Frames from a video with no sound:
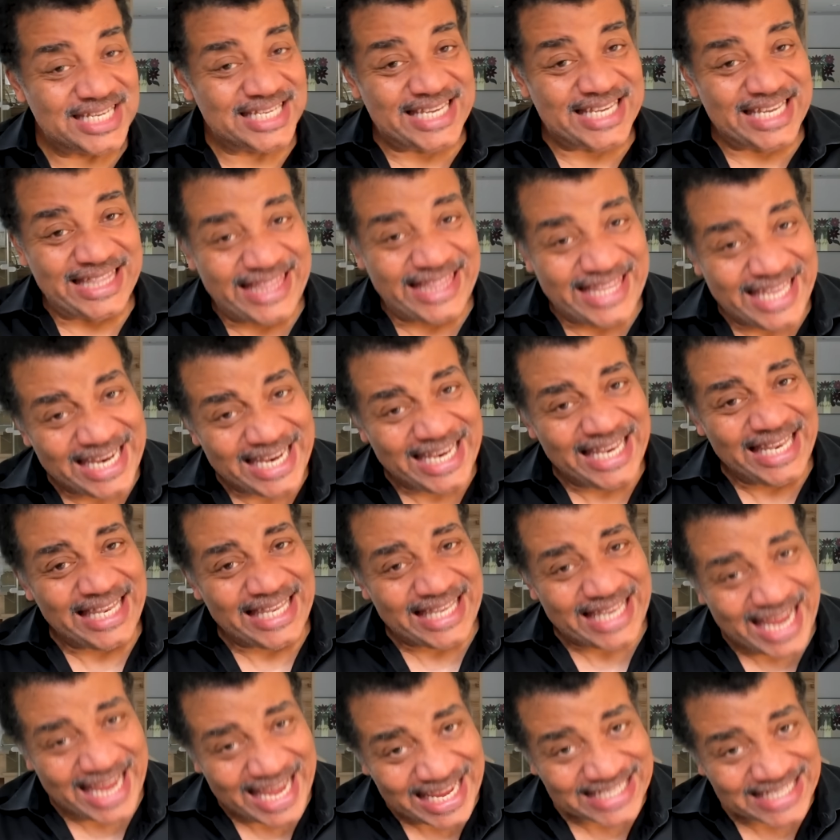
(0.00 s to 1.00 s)
it's a little
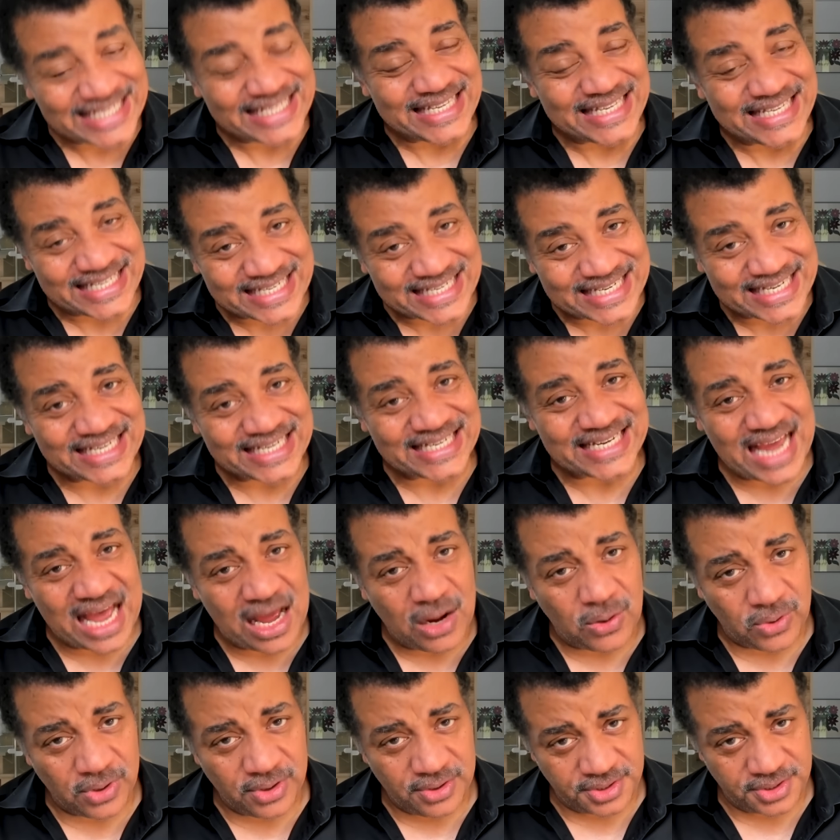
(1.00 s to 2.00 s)
less than six
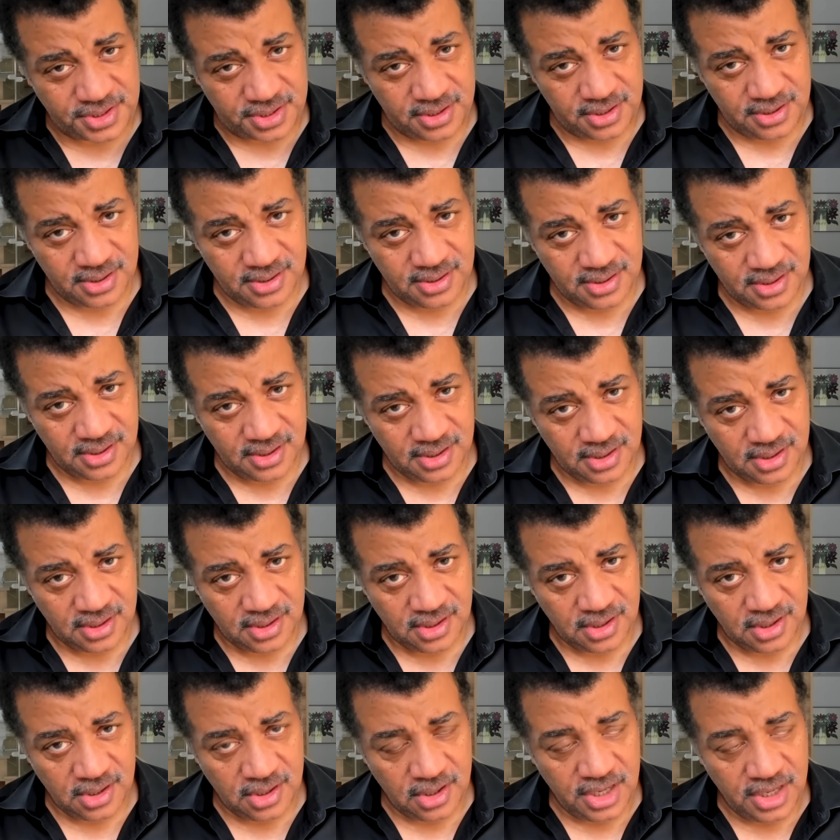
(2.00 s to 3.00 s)
hours,
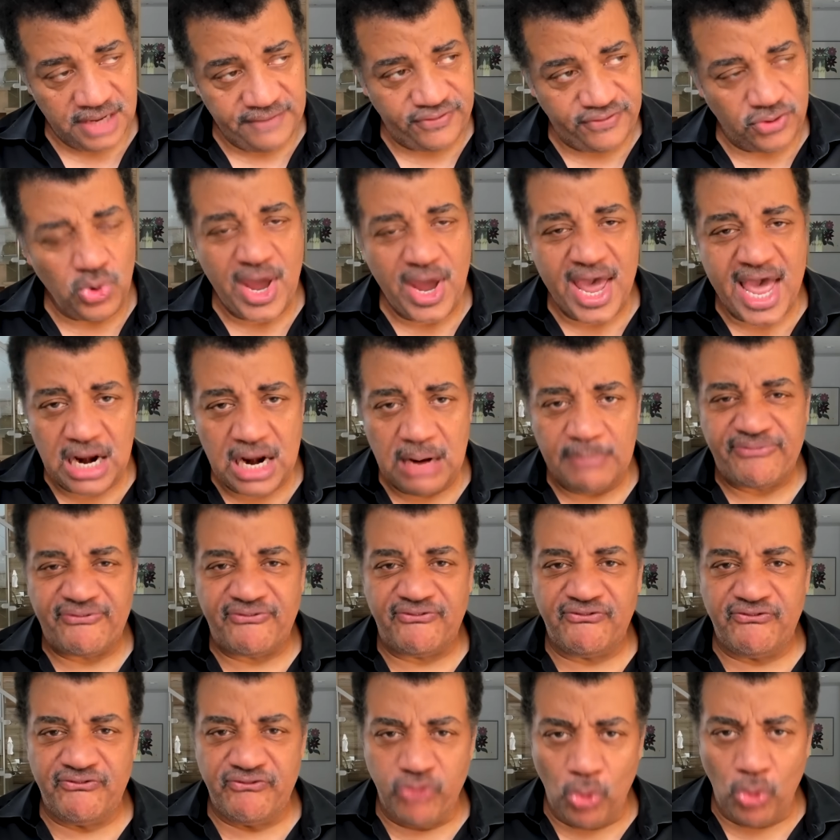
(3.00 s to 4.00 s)
if you add up
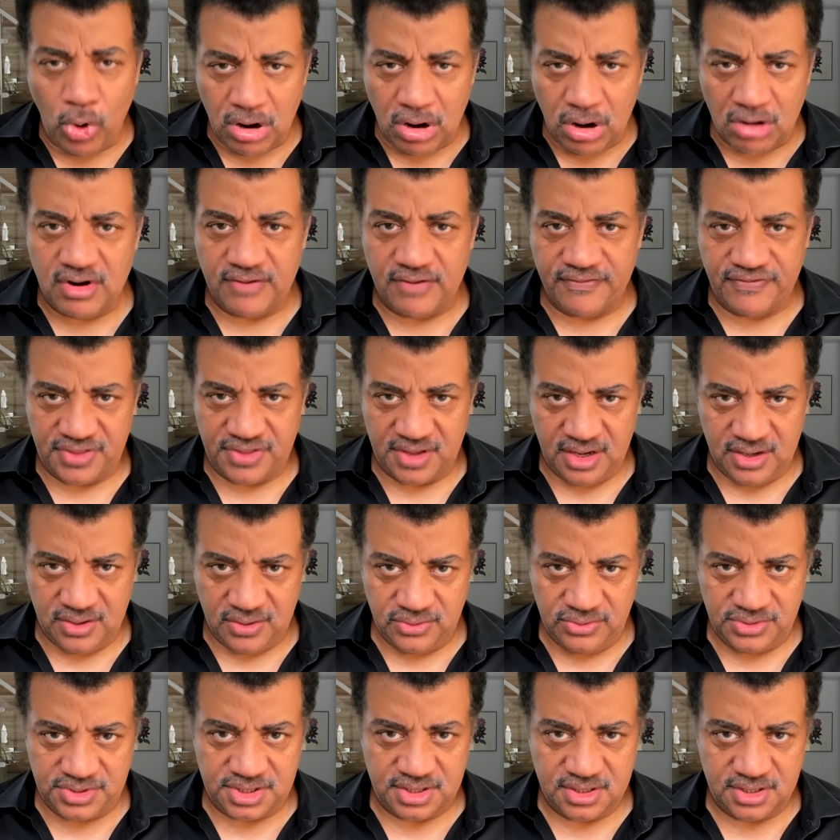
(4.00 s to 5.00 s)
four of
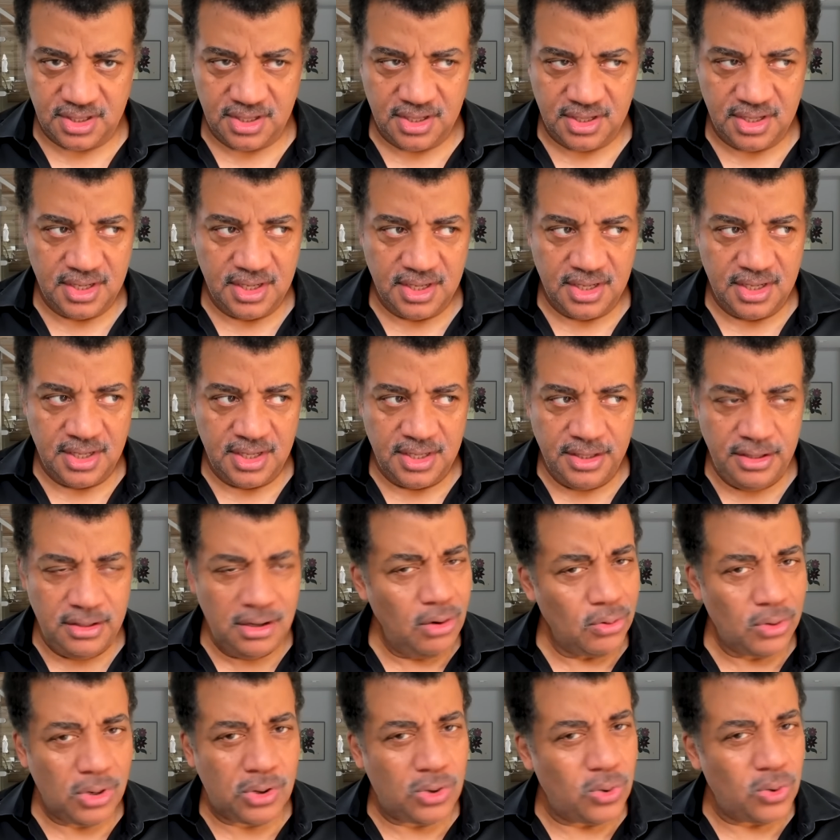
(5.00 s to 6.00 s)
those, you
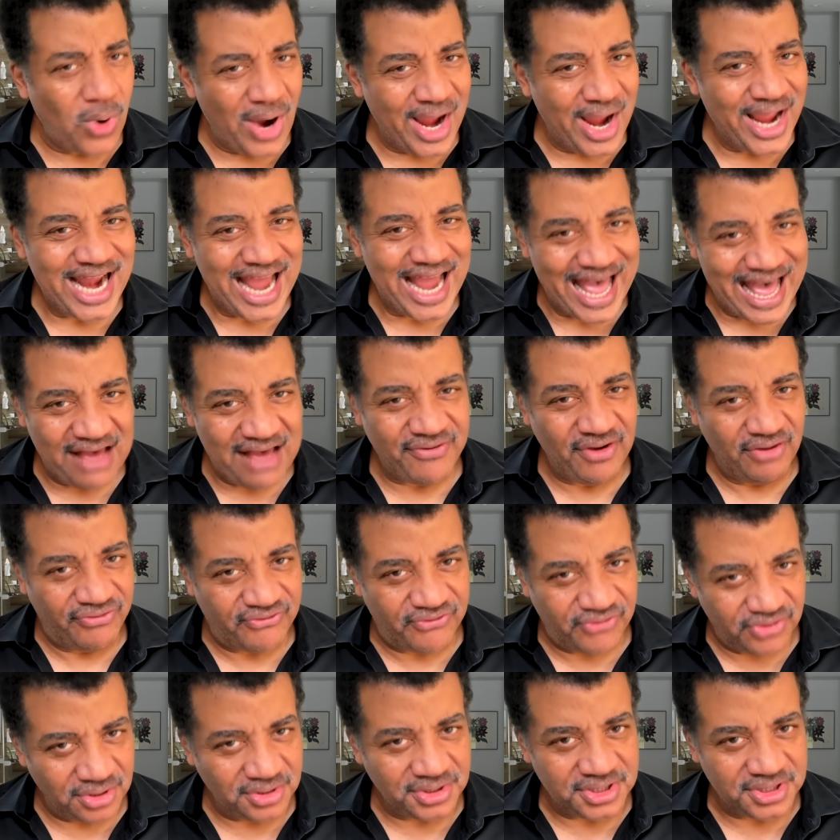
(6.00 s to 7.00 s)
don't quite have a
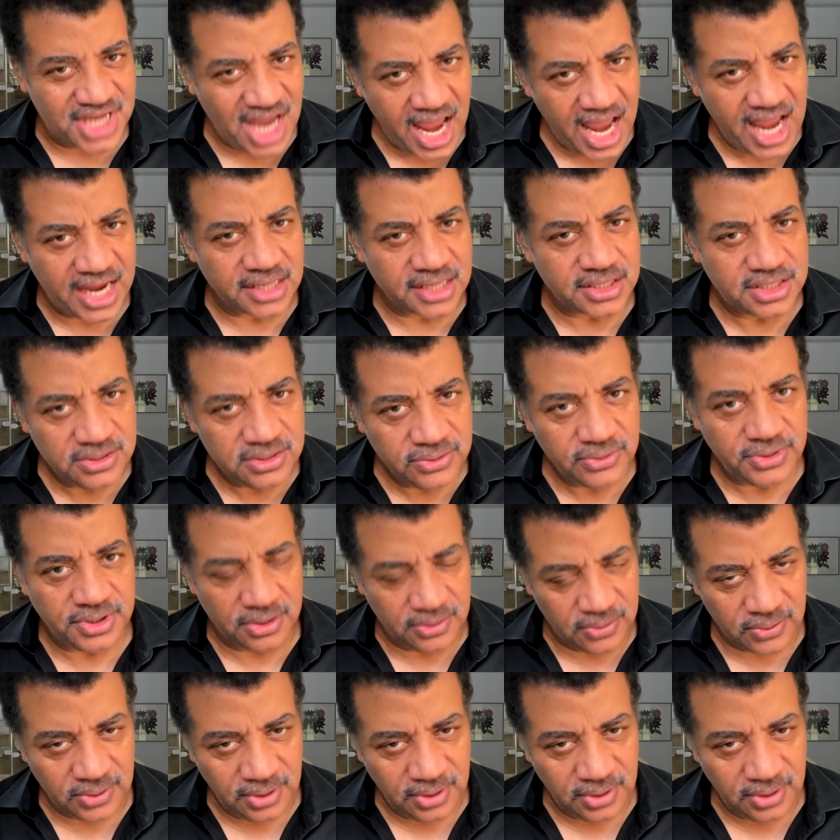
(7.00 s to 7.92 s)
full day, do you? Uh,